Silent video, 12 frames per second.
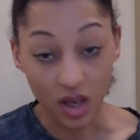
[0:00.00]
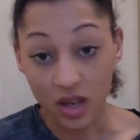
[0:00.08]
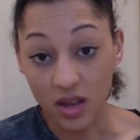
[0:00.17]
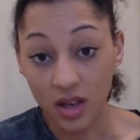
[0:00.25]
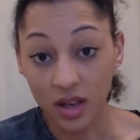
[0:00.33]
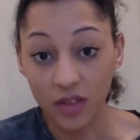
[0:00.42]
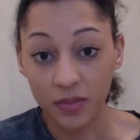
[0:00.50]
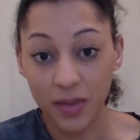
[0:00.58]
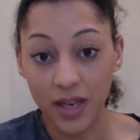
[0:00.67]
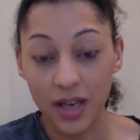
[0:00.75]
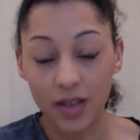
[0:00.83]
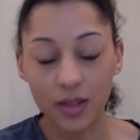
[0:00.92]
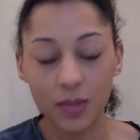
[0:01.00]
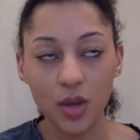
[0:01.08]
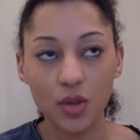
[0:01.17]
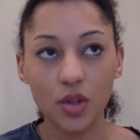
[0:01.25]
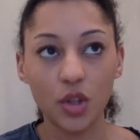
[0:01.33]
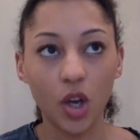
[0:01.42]
And now I've made the
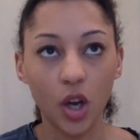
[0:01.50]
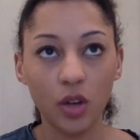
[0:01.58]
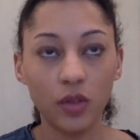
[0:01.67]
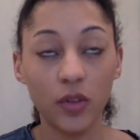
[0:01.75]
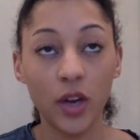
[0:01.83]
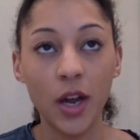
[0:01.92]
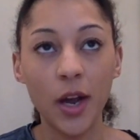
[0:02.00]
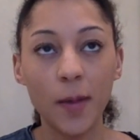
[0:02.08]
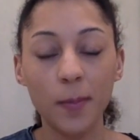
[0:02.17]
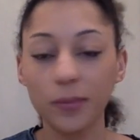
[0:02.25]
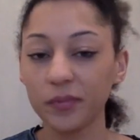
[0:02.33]
most covert,